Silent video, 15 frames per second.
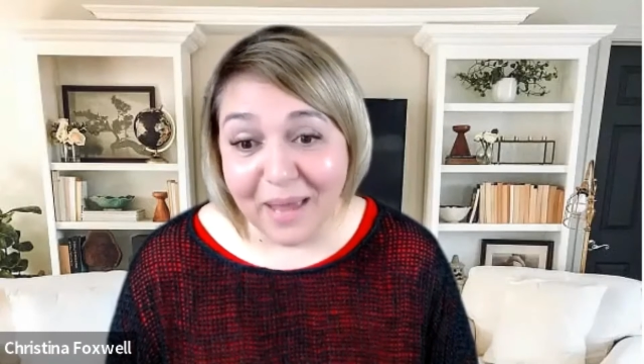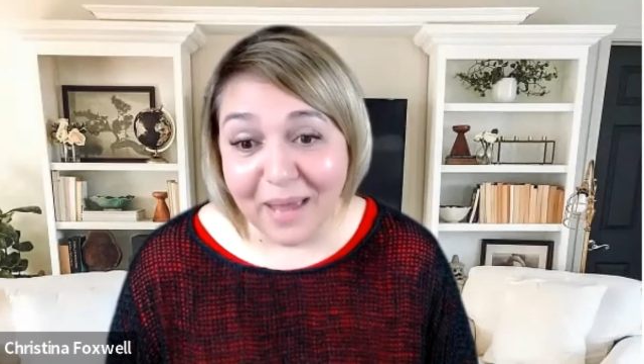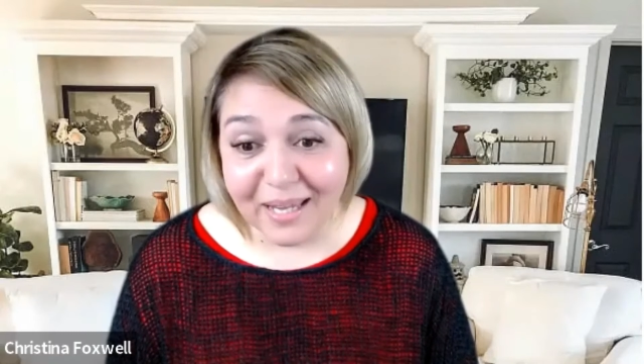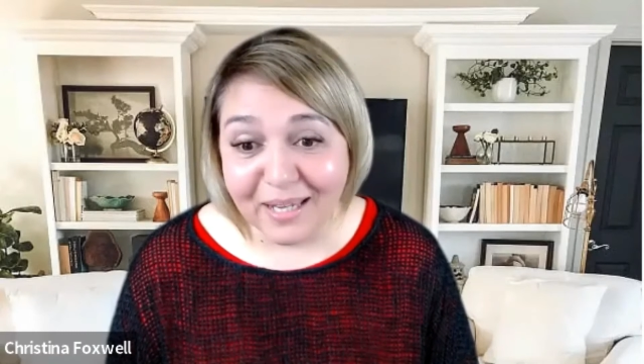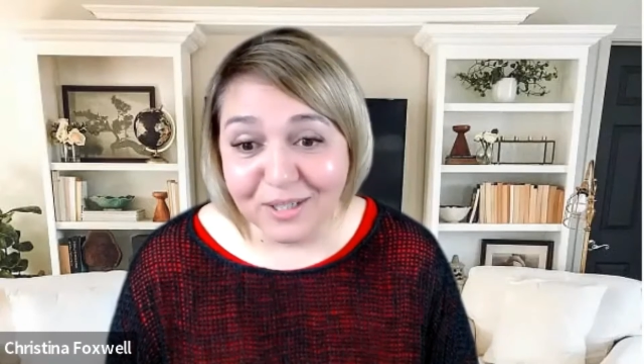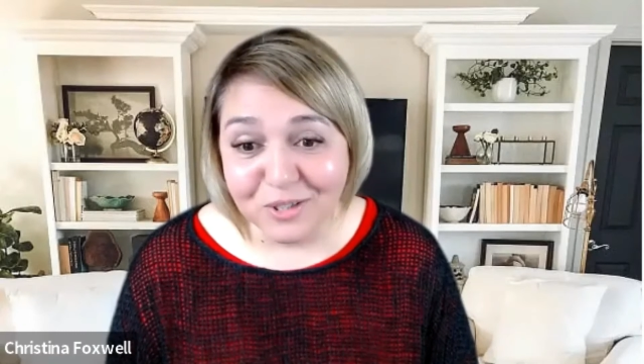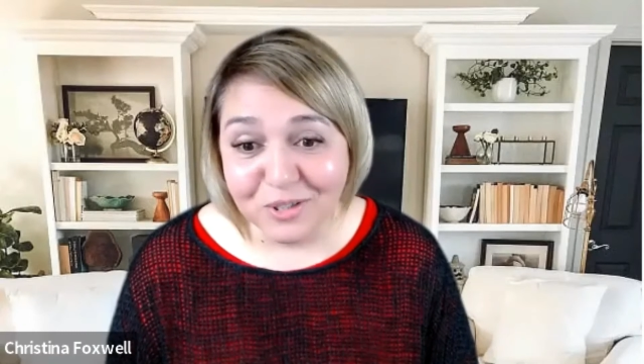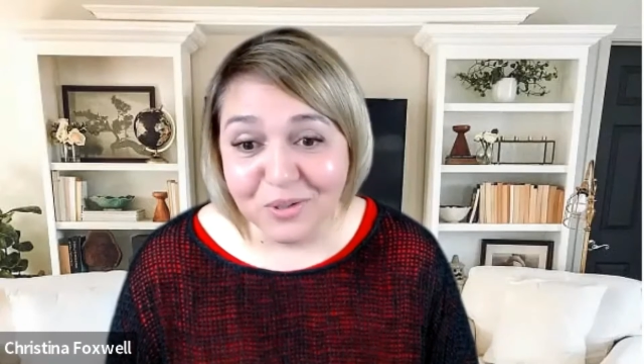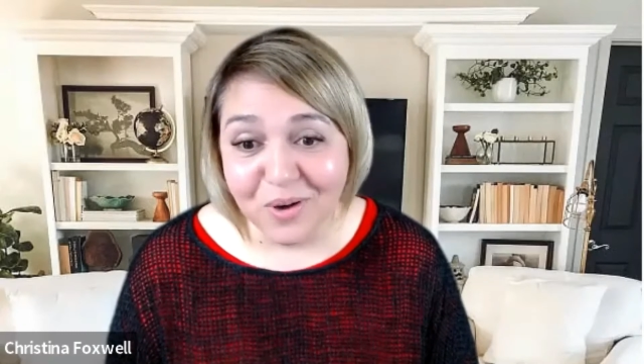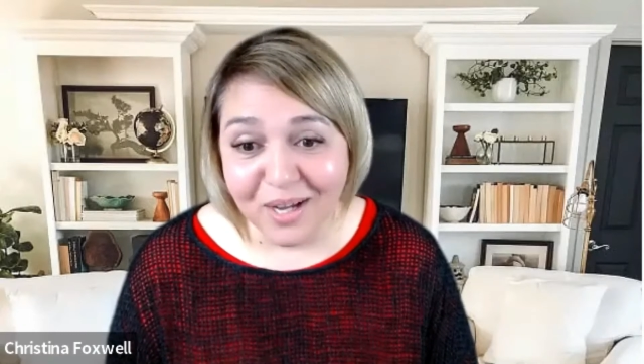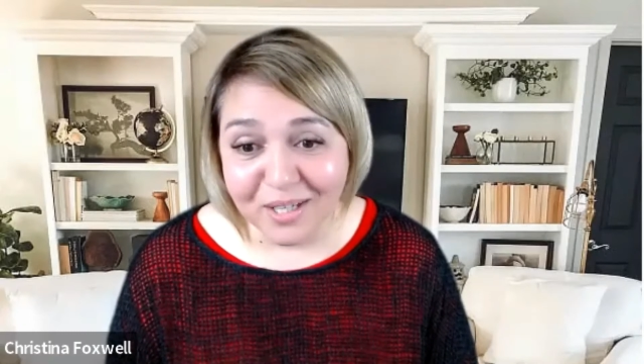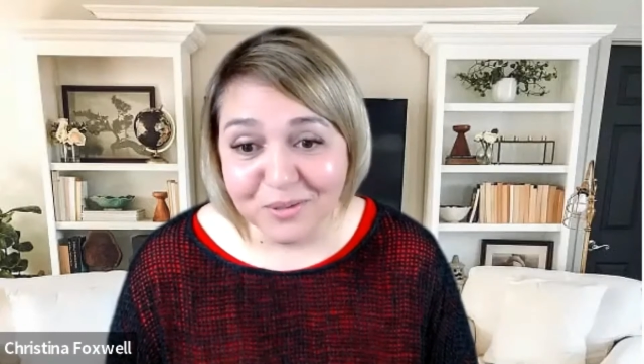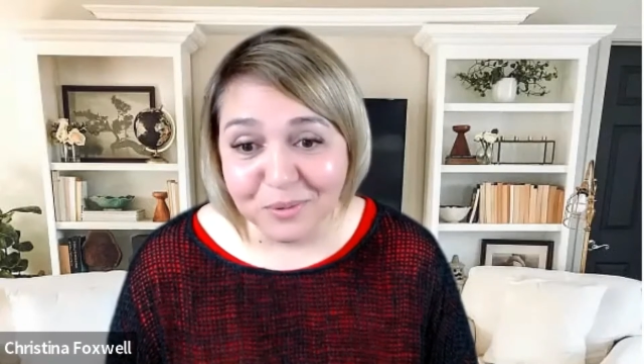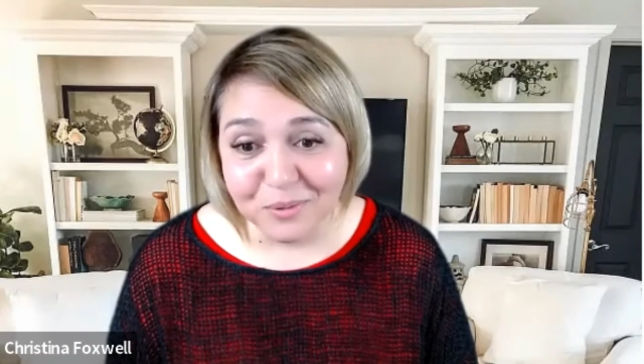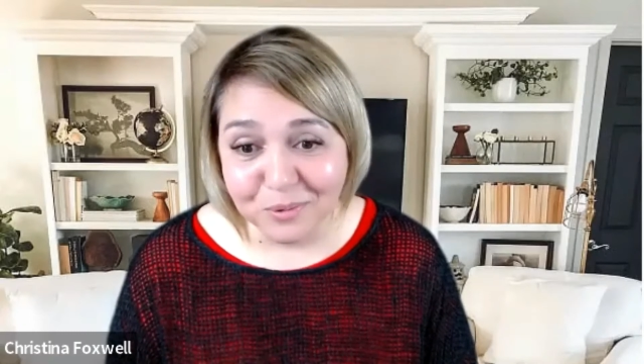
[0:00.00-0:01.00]
back into
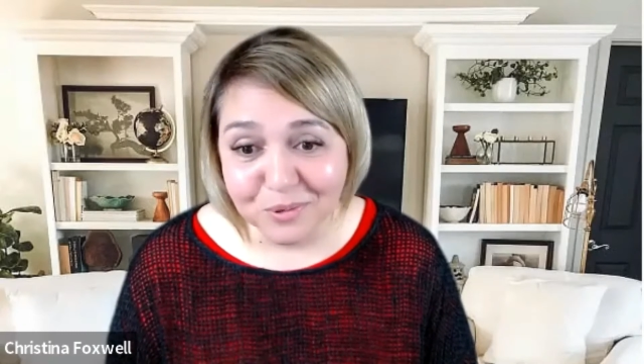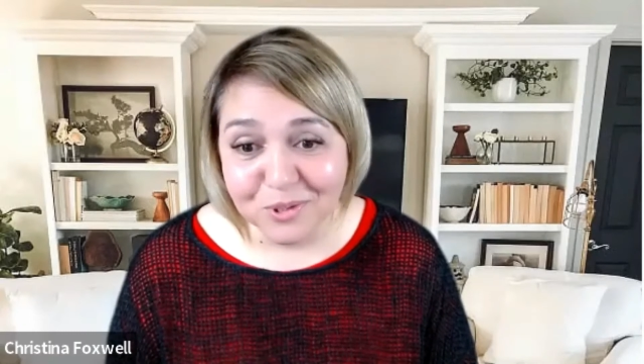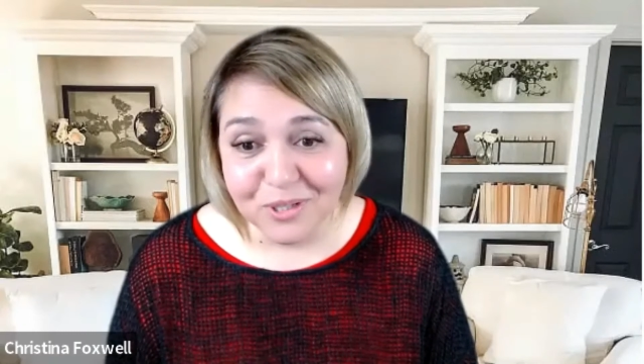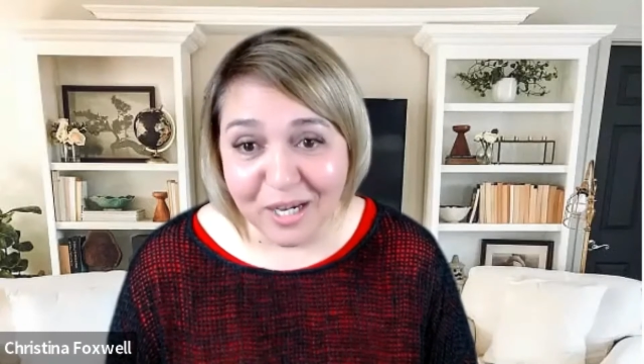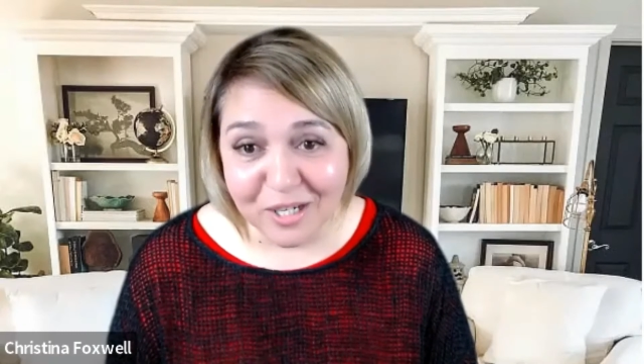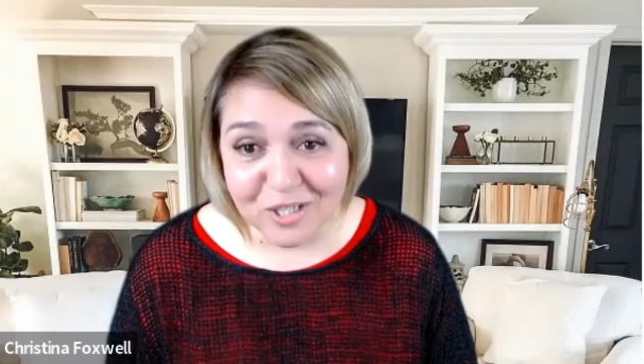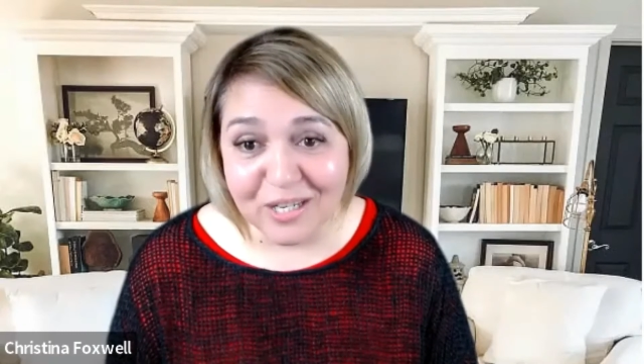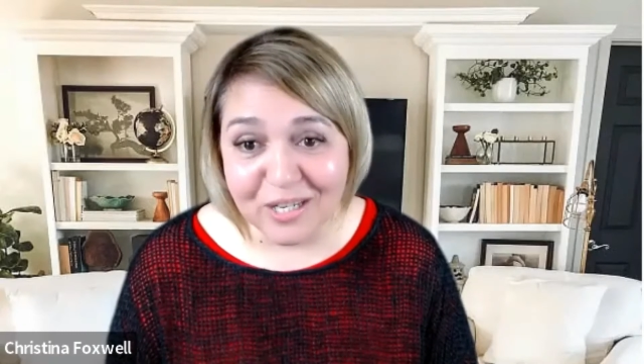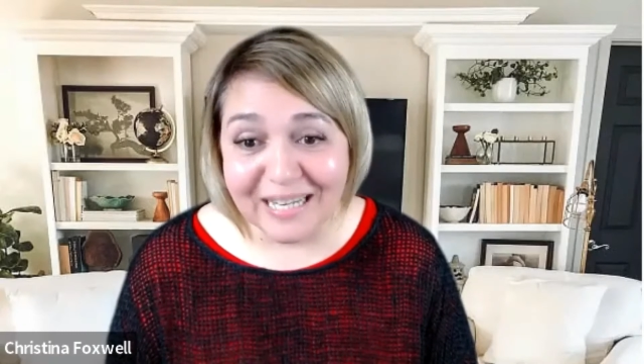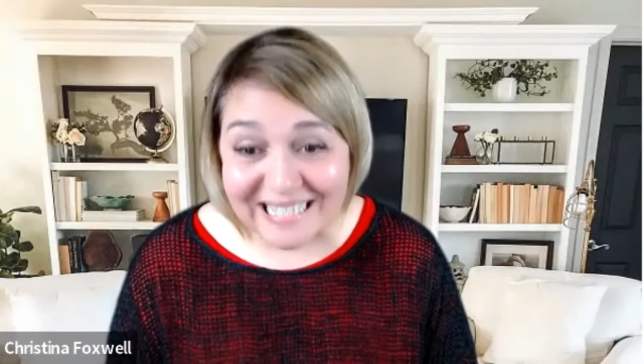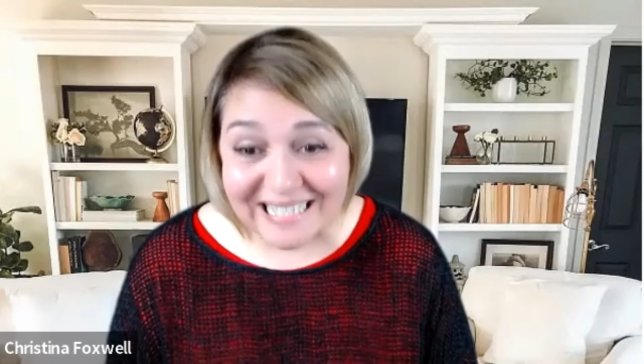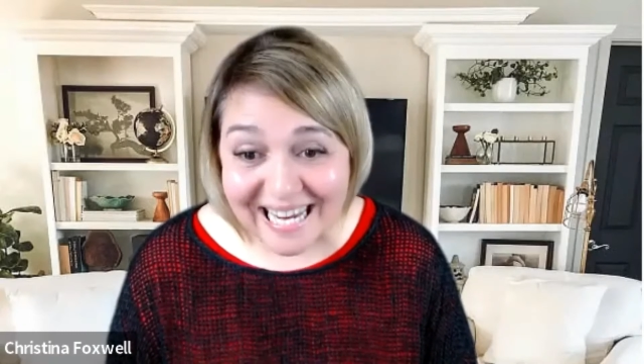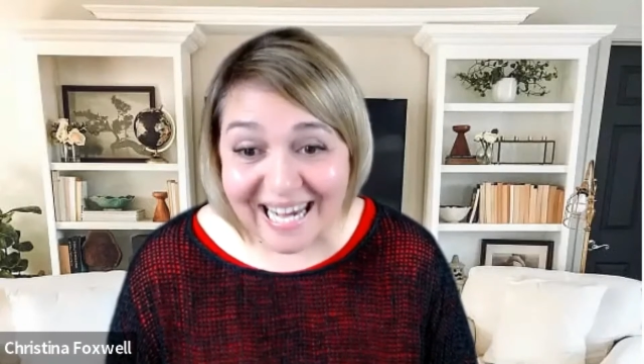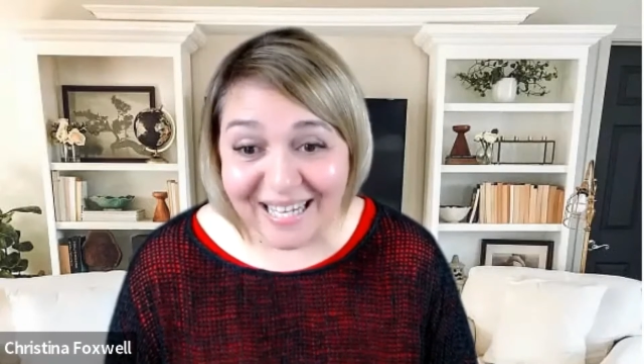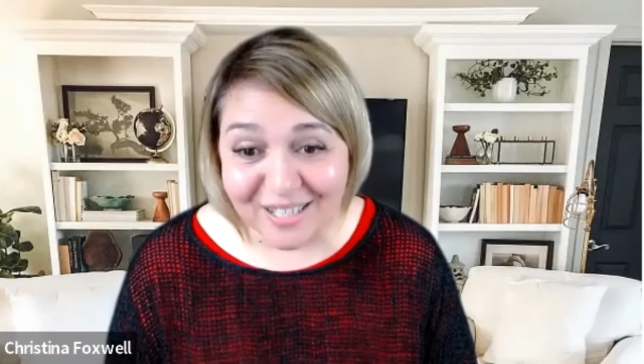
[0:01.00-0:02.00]
high school to actually
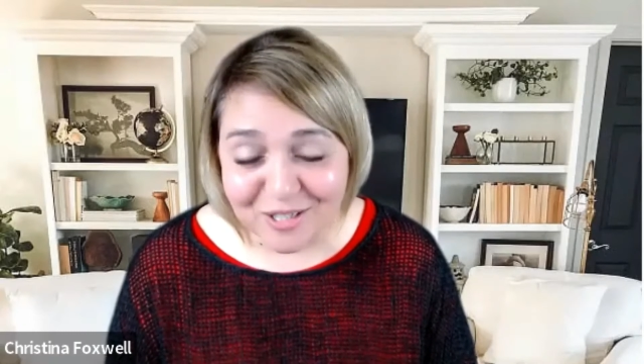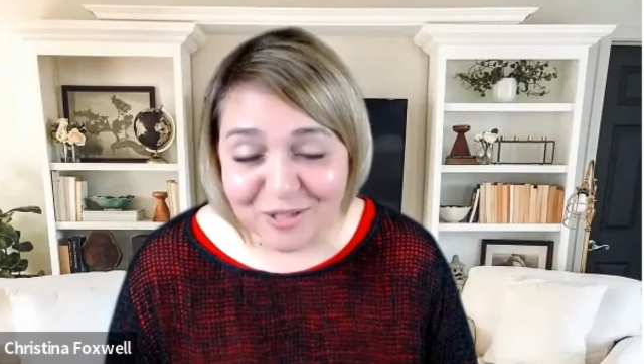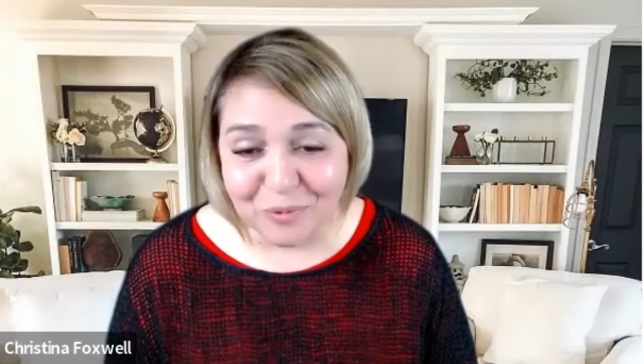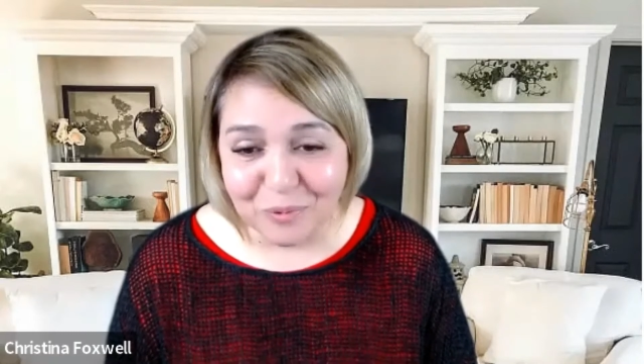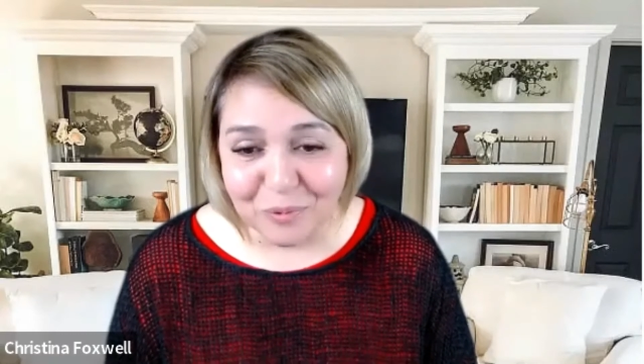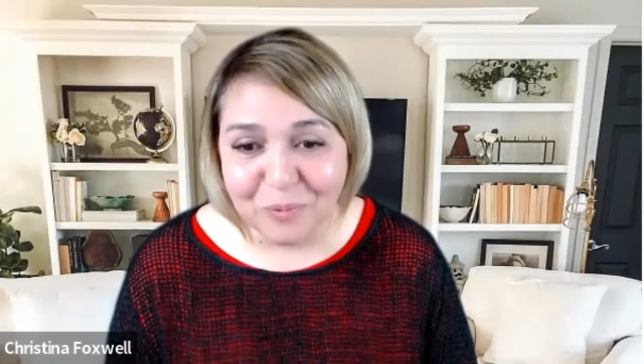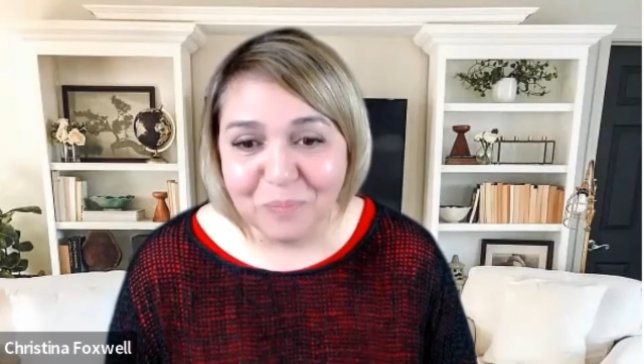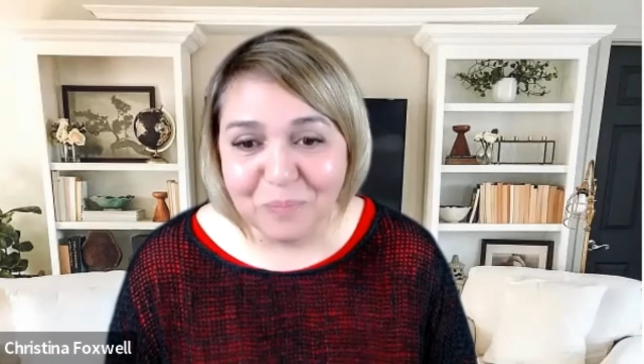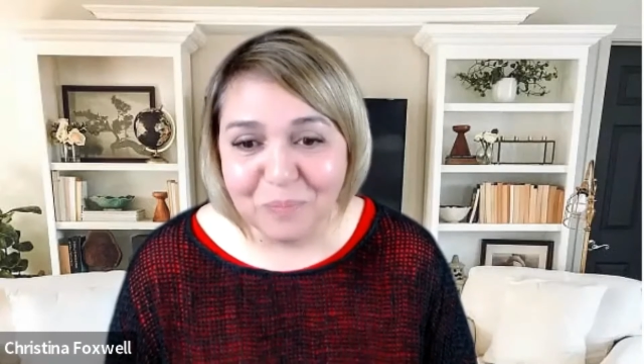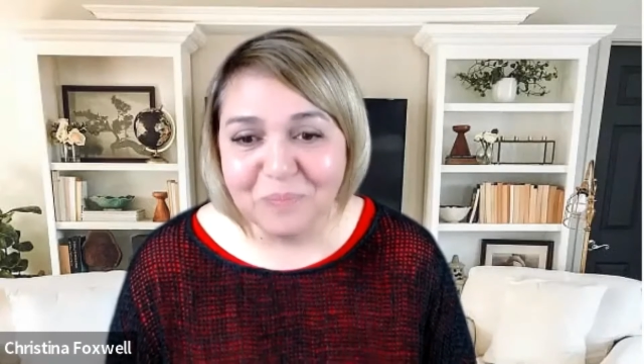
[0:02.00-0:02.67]
attend school.